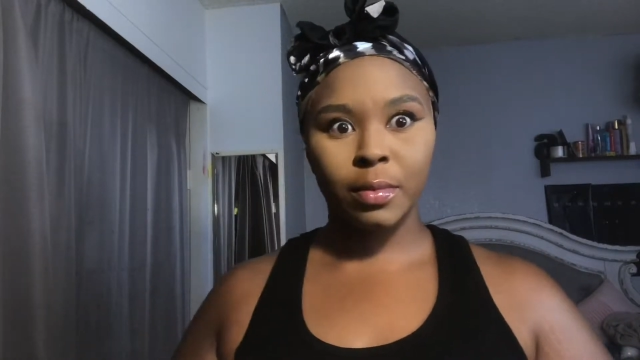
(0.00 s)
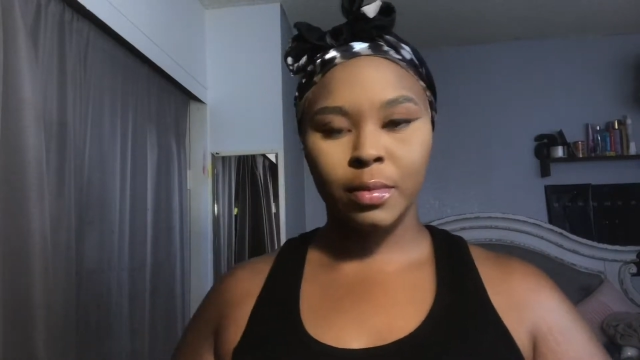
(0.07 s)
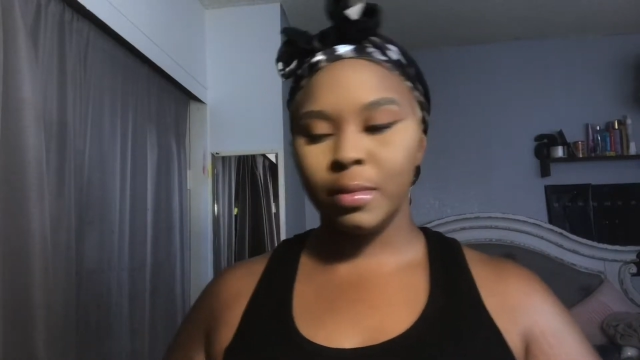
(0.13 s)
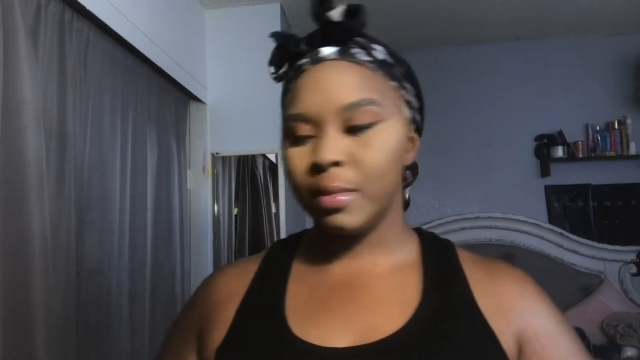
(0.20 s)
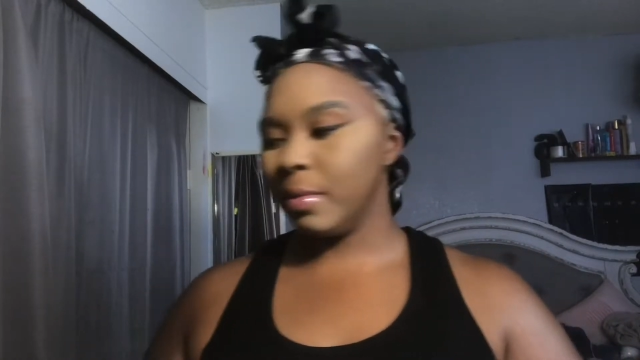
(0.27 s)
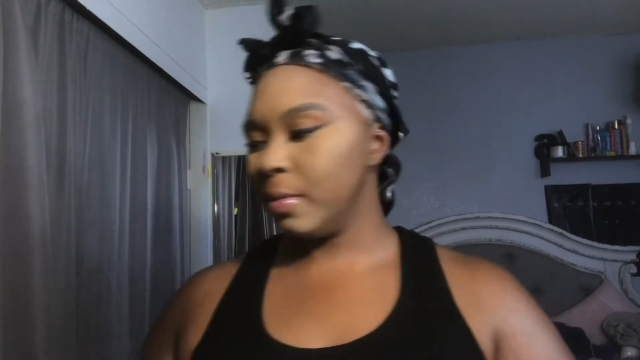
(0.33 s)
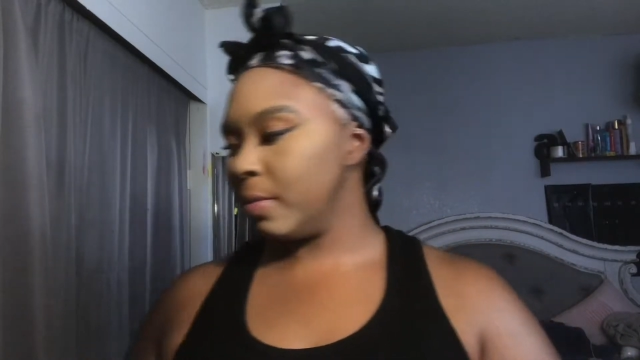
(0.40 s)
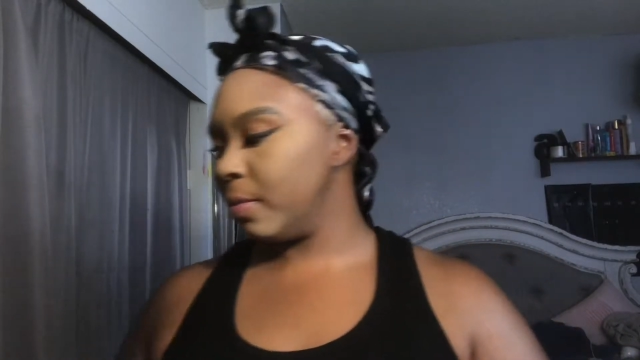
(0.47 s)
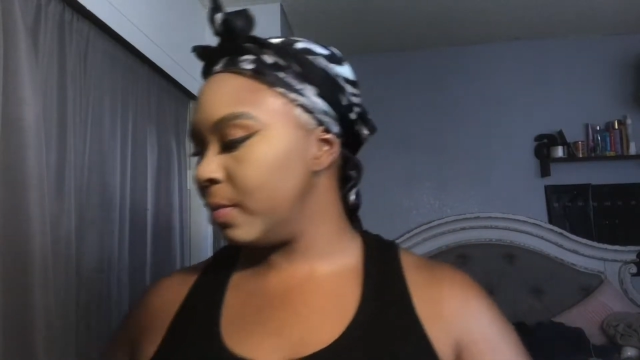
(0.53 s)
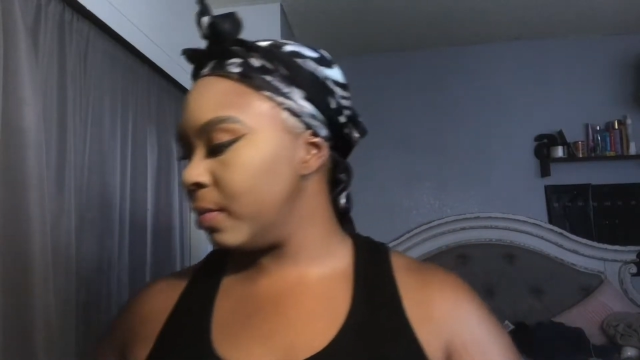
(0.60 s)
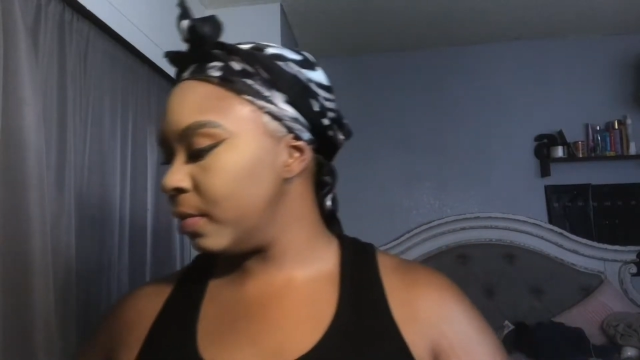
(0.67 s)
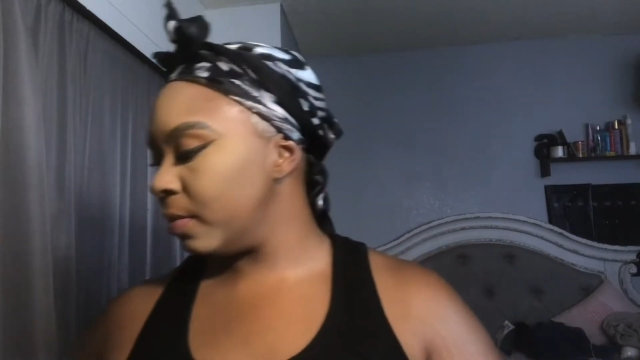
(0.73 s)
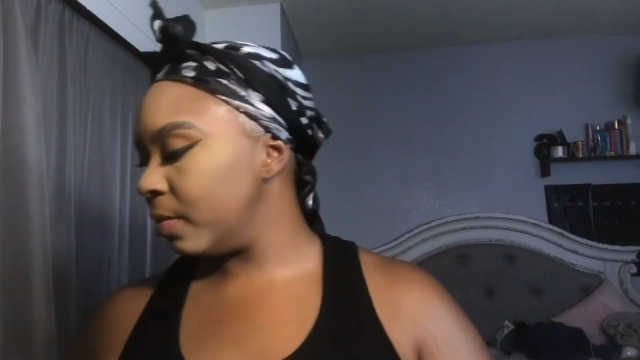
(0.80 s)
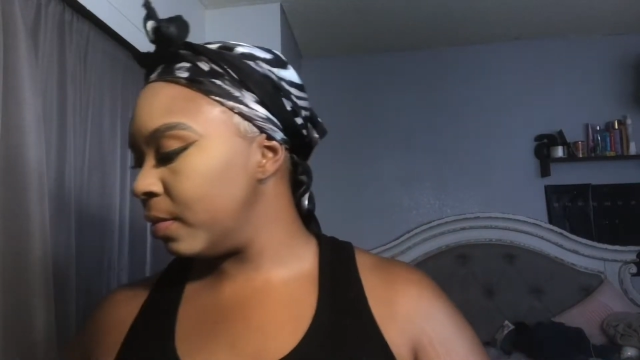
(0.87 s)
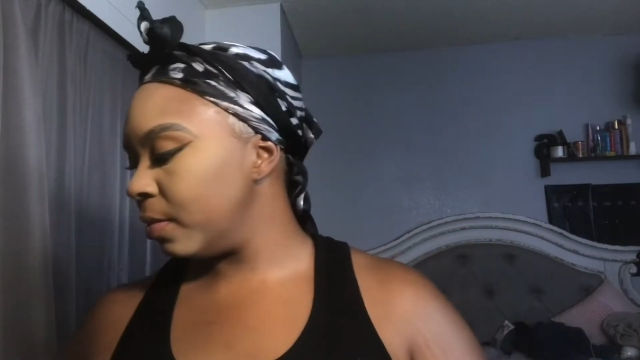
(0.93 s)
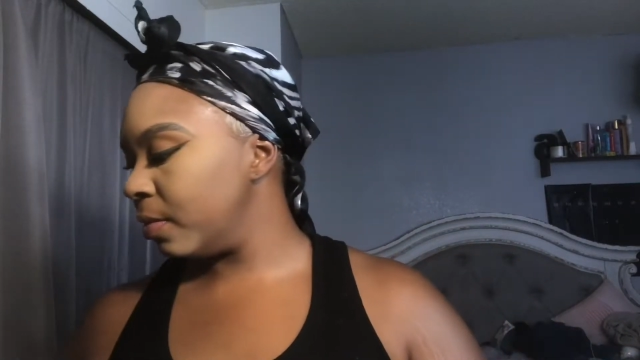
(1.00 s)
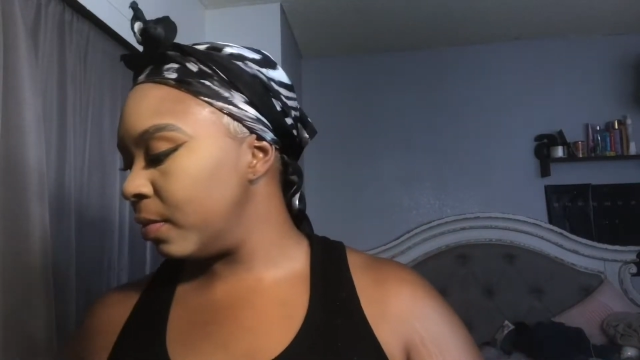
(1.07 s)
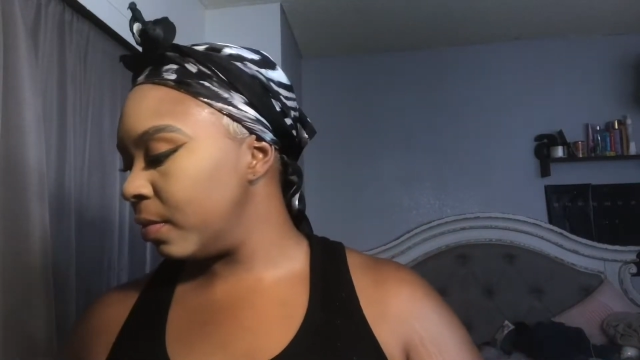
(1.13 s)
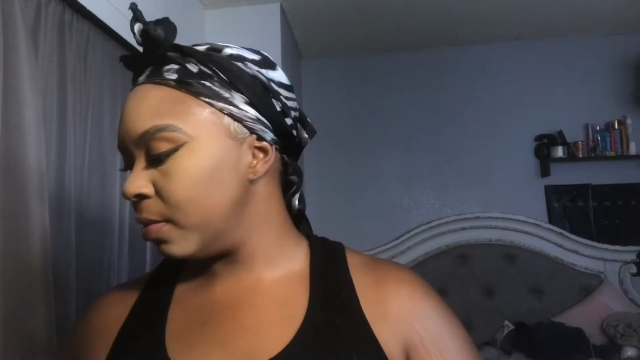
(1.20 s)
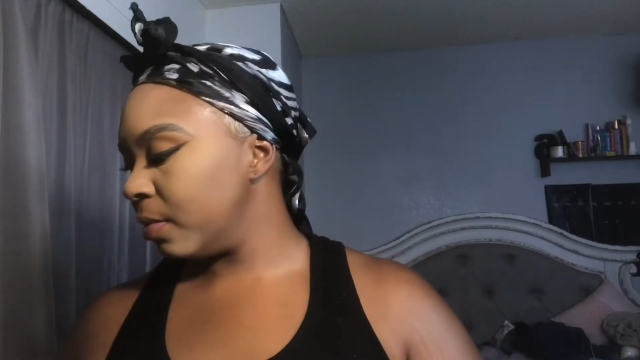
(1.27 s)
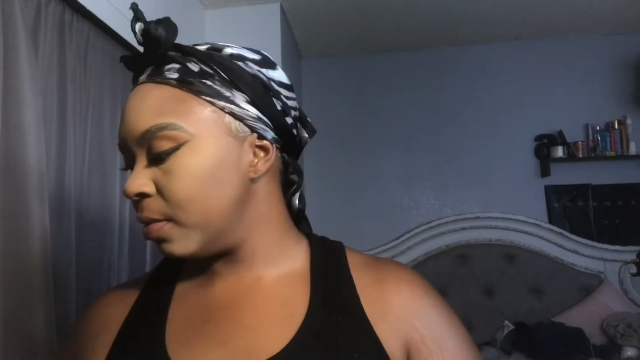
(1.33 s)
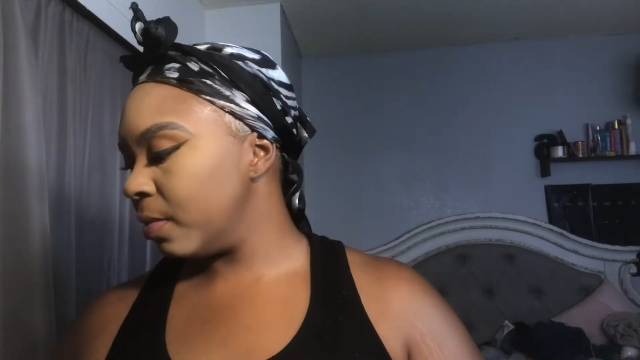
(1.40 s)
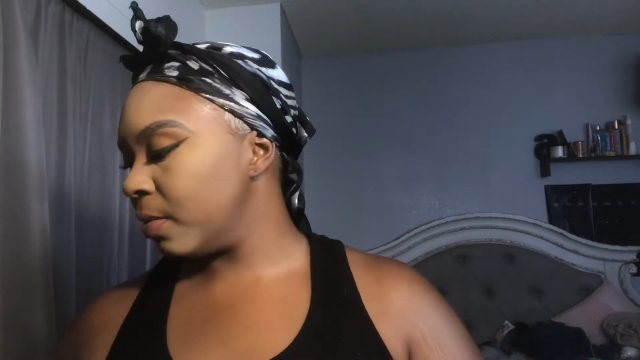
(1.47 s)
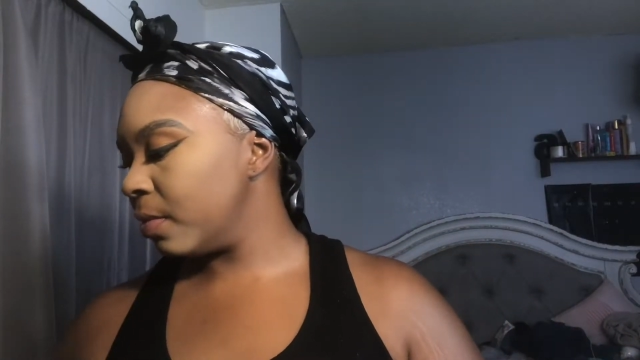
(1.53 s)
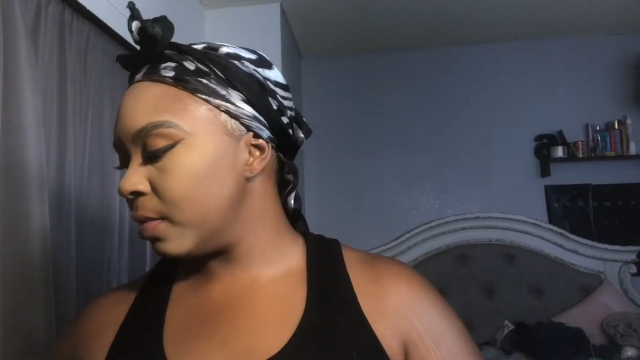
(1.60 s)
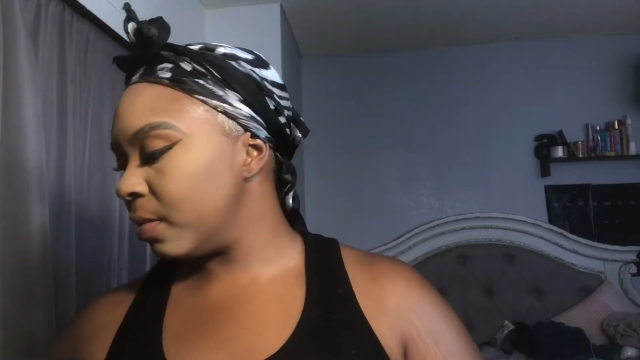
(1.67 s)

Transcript: And that part's all good.